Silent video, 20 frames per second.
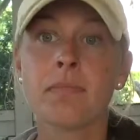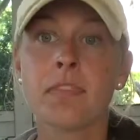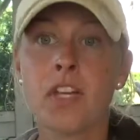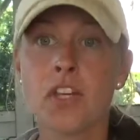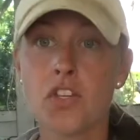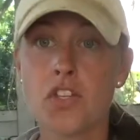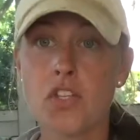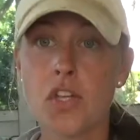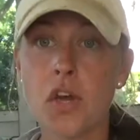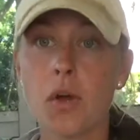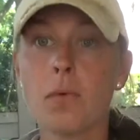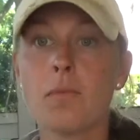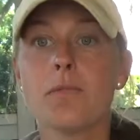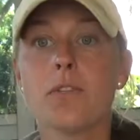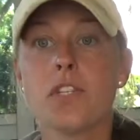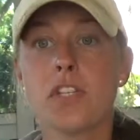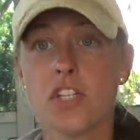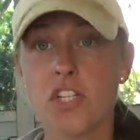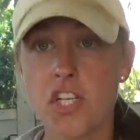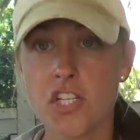So,
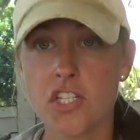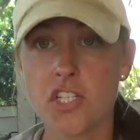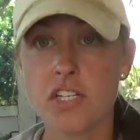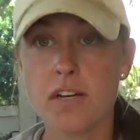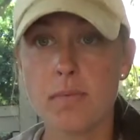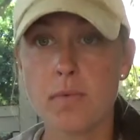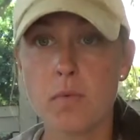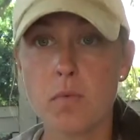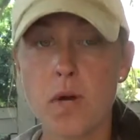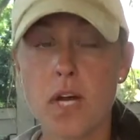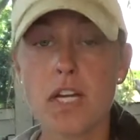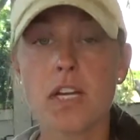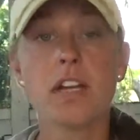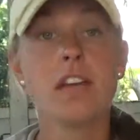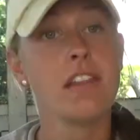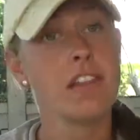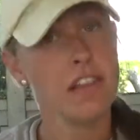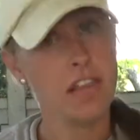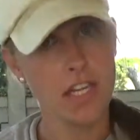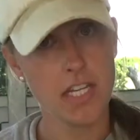suggestion number 1,
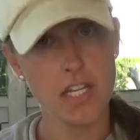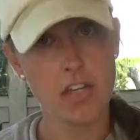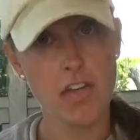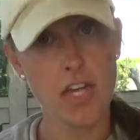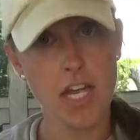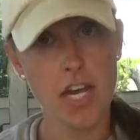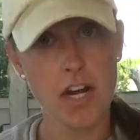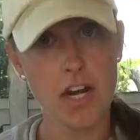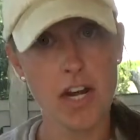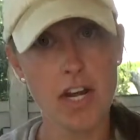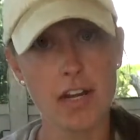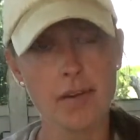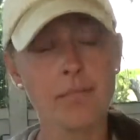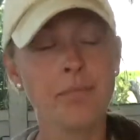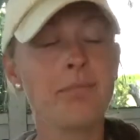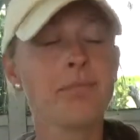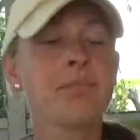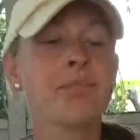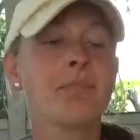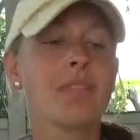thank you, Karen.
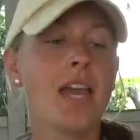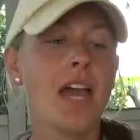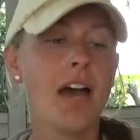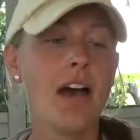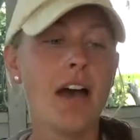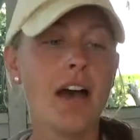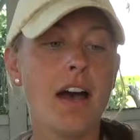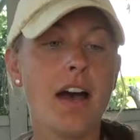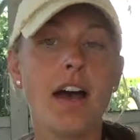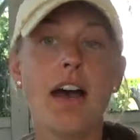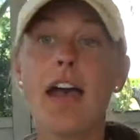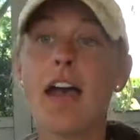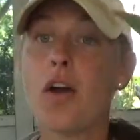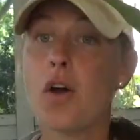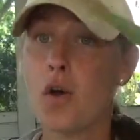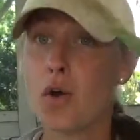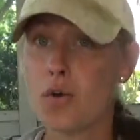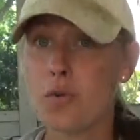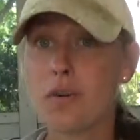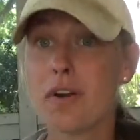
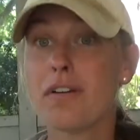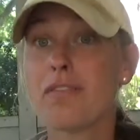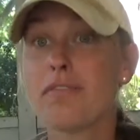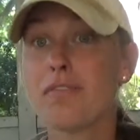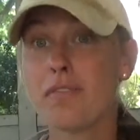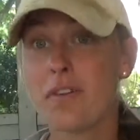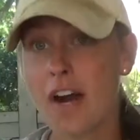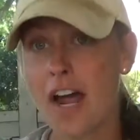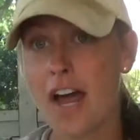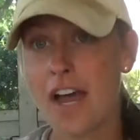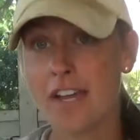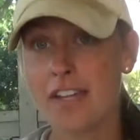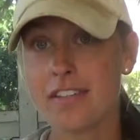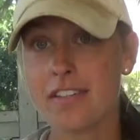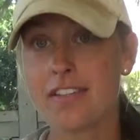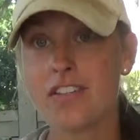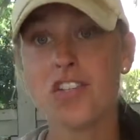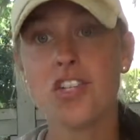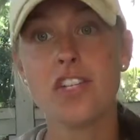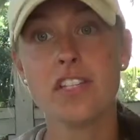Okra
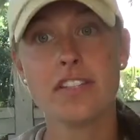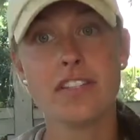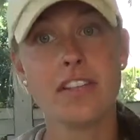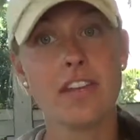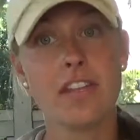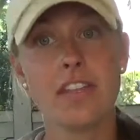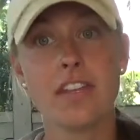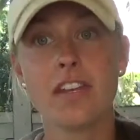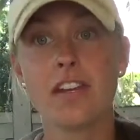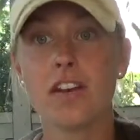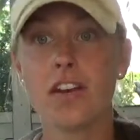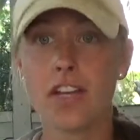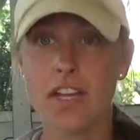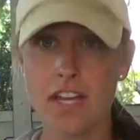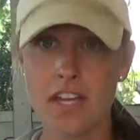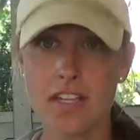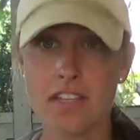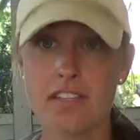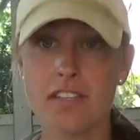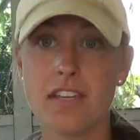fries. She said that her
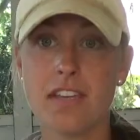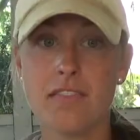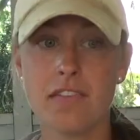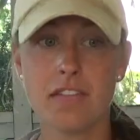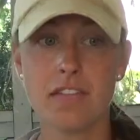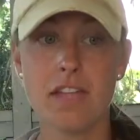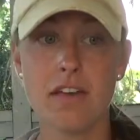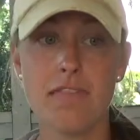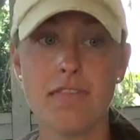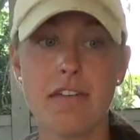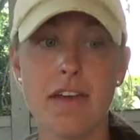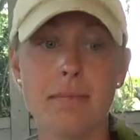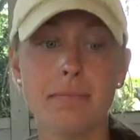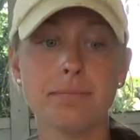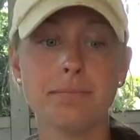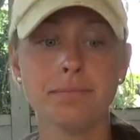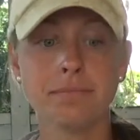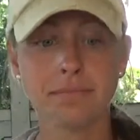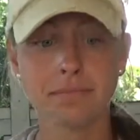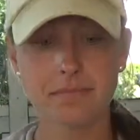kids even love
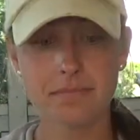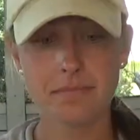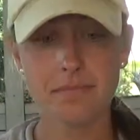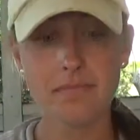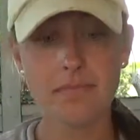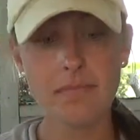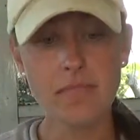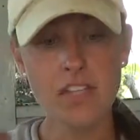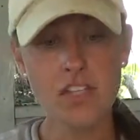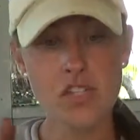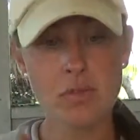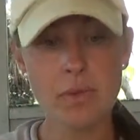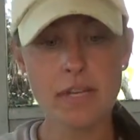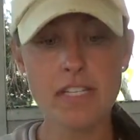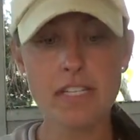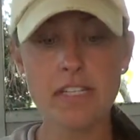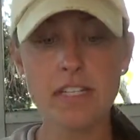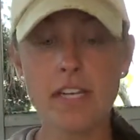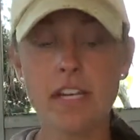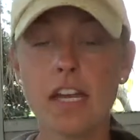them. So
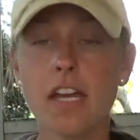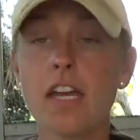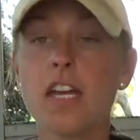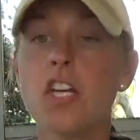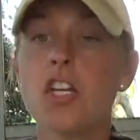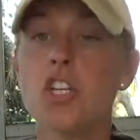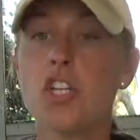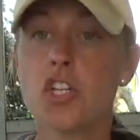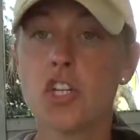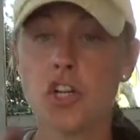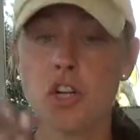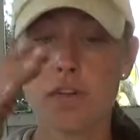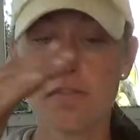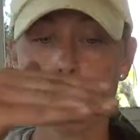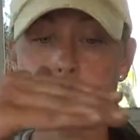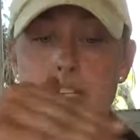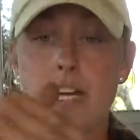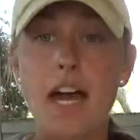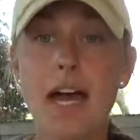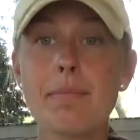basically, she took off
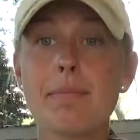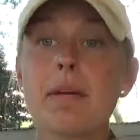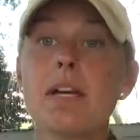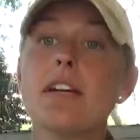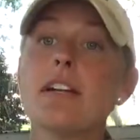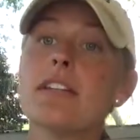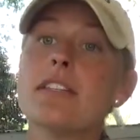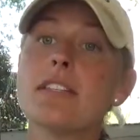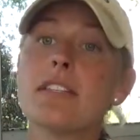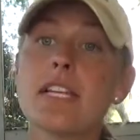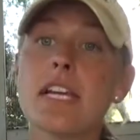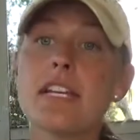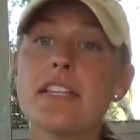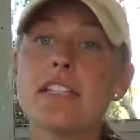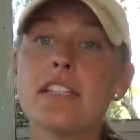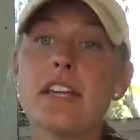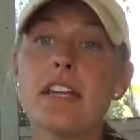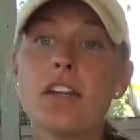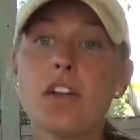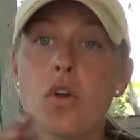the top,
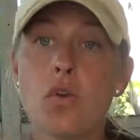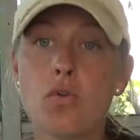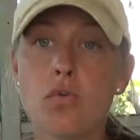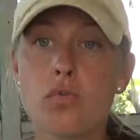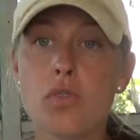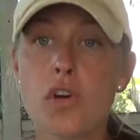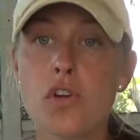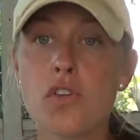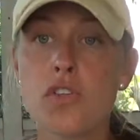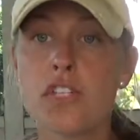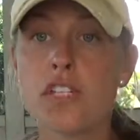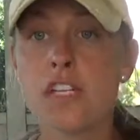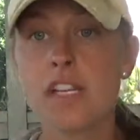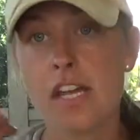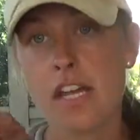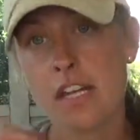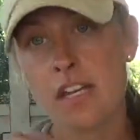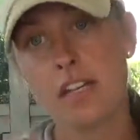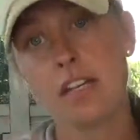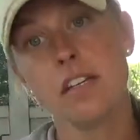sliced it, roasted
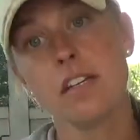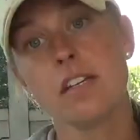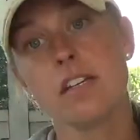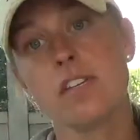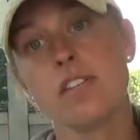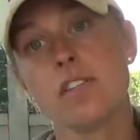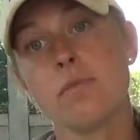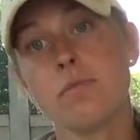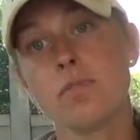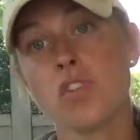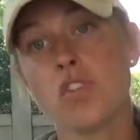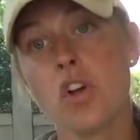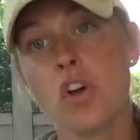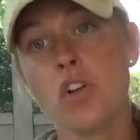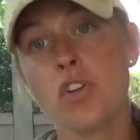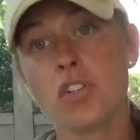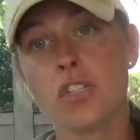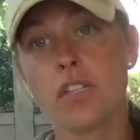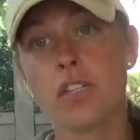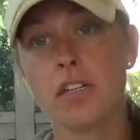it, some
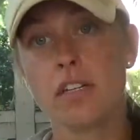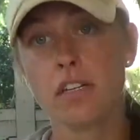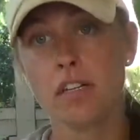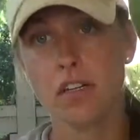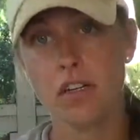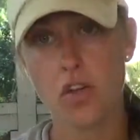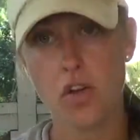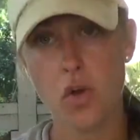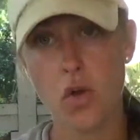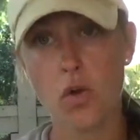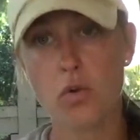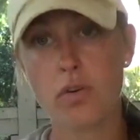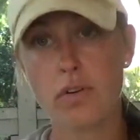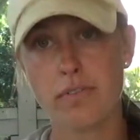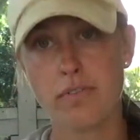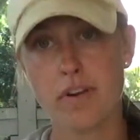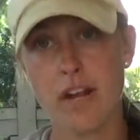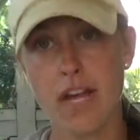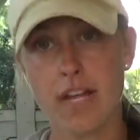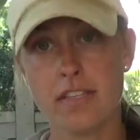salt, okra
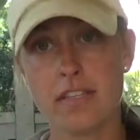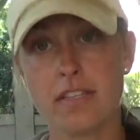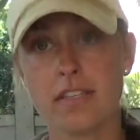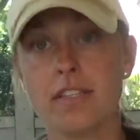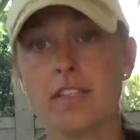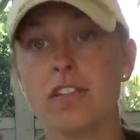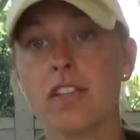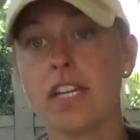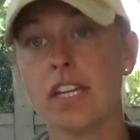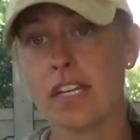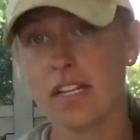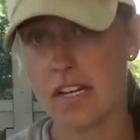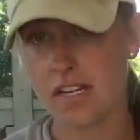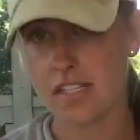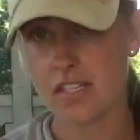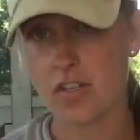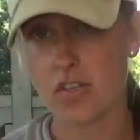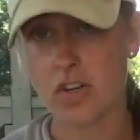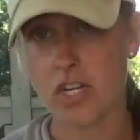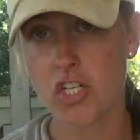fries until they get
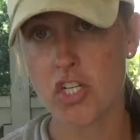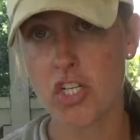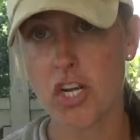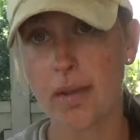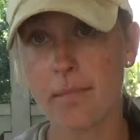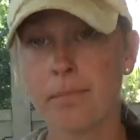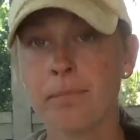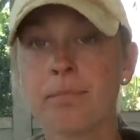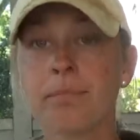nice and crunchy.